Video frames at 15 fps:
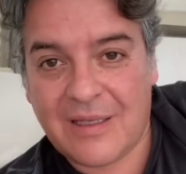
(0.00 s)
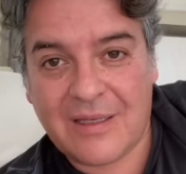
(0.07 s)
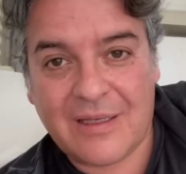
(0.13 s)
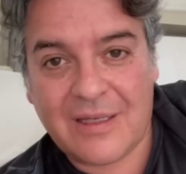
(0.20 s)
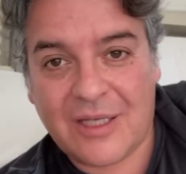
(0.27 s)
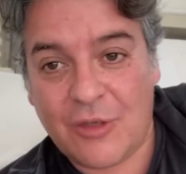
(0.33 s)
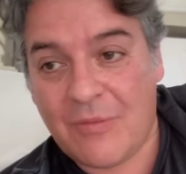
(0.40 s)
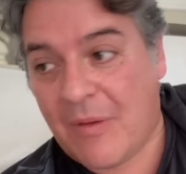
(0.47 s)

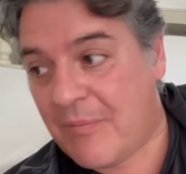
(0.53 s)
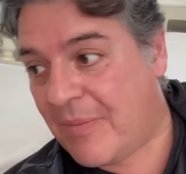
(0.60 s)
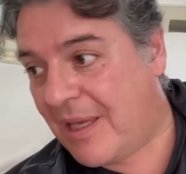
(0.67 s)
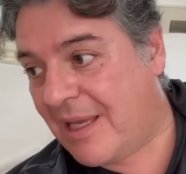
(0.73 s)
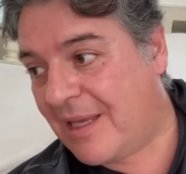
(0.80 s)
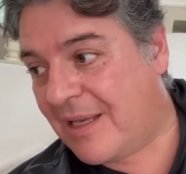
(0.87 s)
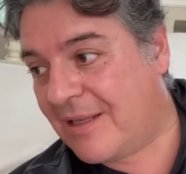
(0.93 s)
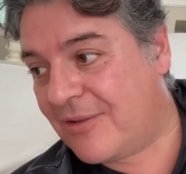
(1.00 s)
human
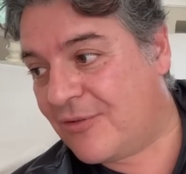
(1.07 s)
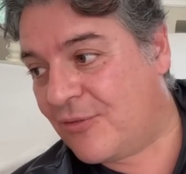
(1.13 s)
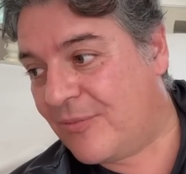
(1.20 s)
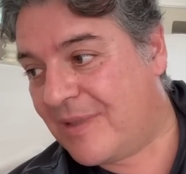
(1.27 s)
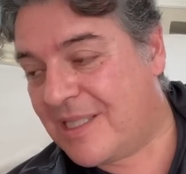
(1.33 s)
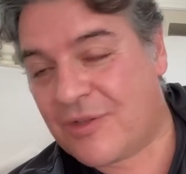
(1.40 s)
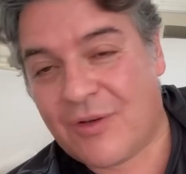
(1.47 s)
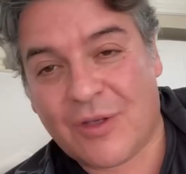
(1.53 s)
being to
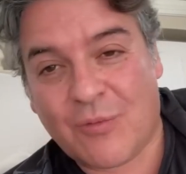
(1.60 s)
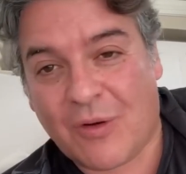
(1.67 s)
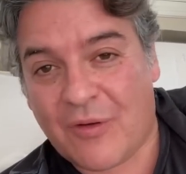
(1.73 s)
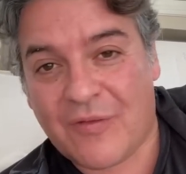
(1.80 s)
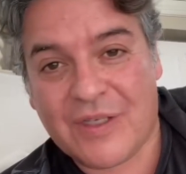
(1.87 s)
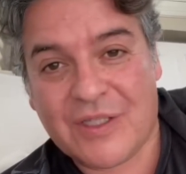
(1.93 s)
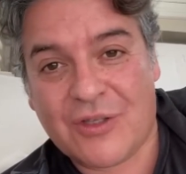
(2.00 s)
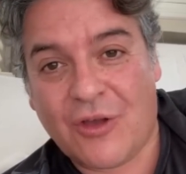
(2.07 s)
mistreat one of
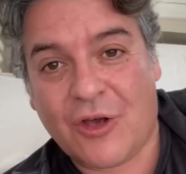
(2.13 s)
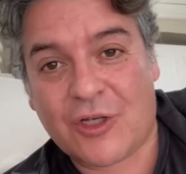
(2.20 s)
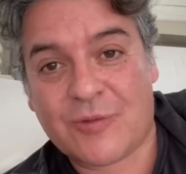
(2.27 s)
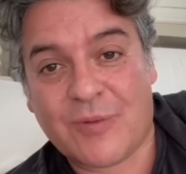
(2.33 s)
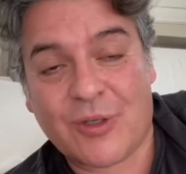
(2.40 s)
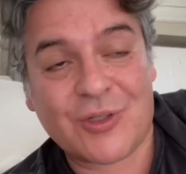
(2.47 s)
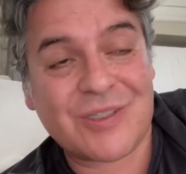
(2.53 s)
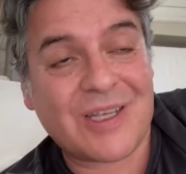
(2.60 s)
these dogs
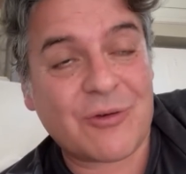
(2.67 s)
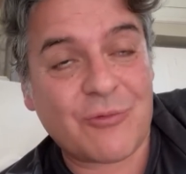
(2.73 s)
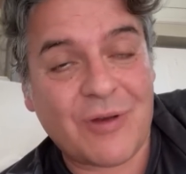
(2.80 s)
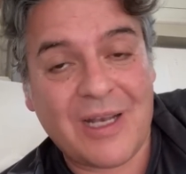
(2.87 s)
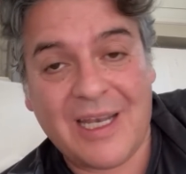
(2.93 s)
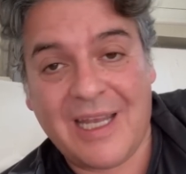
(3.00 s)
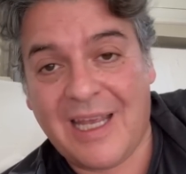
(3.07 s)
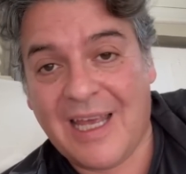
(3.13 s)
because they
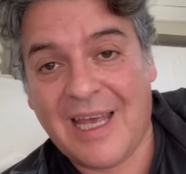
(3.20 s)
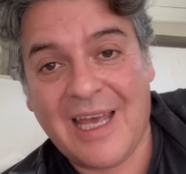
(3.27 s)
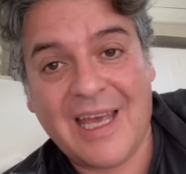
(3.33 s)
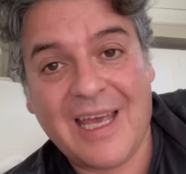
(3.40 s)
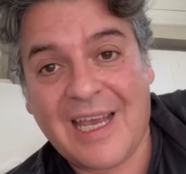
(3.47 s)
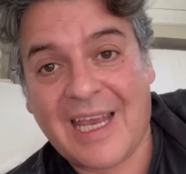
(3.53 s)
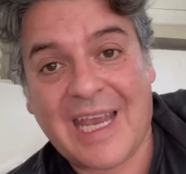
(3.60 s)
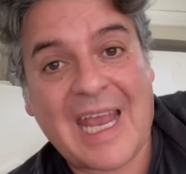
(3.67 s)
really
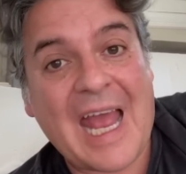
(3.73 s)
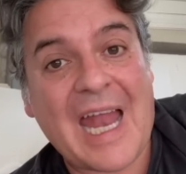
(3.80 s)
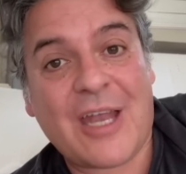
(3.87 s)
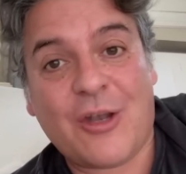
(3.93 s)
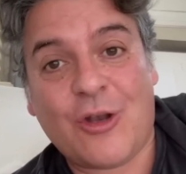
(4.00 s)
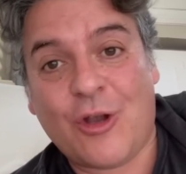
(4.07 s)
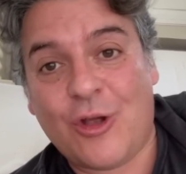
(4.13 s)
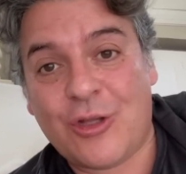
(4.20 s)

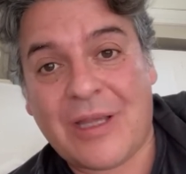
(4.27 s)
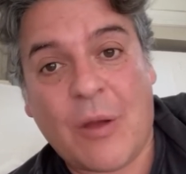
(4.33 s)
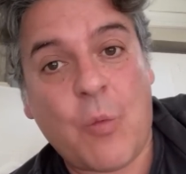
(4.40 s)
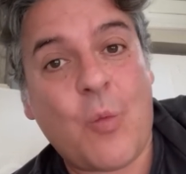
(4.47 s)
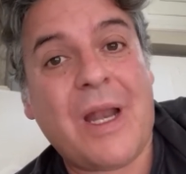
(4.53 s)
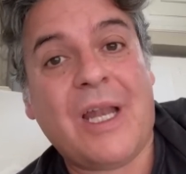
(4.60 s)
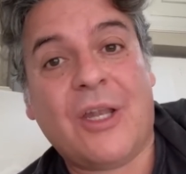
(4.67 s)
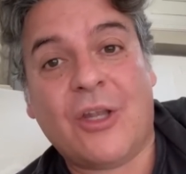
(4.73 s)
cannot and
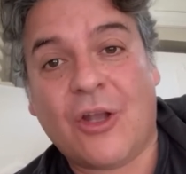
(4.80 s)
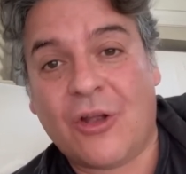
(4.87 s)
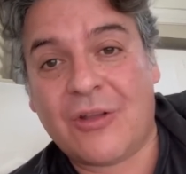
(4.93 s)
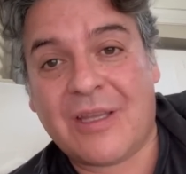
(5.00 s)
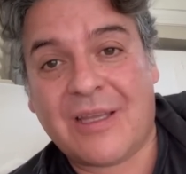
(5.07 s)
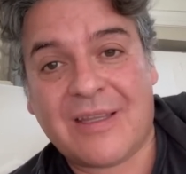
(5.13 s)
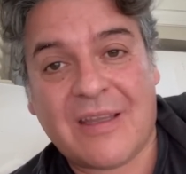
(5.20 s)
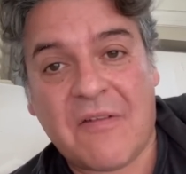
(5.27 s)
will
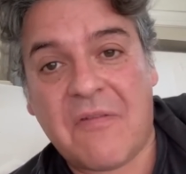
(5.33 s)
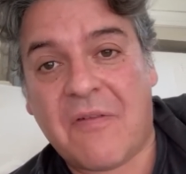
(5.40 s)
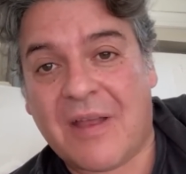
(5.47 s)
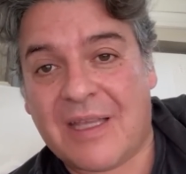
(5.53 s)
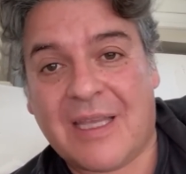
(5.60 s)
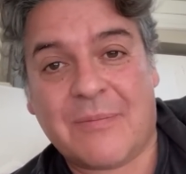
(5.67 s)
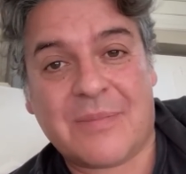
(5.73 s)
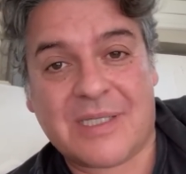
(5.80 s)
not
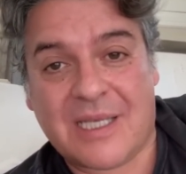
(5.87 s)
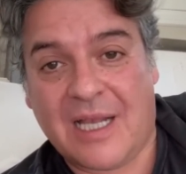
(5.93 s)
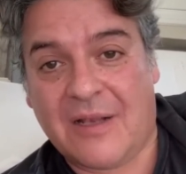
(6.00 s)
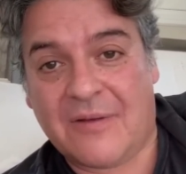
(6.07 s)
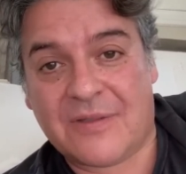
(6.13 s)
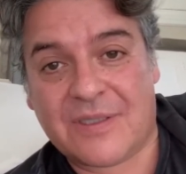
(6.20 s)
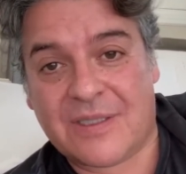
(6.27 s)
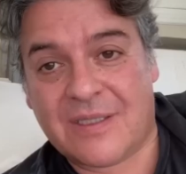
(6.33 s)
defend
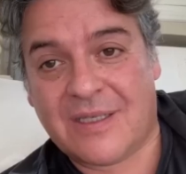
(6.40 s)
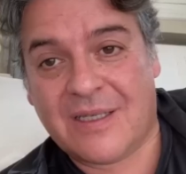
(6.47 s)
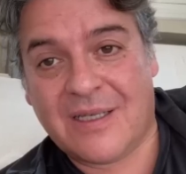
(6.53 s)
themselves.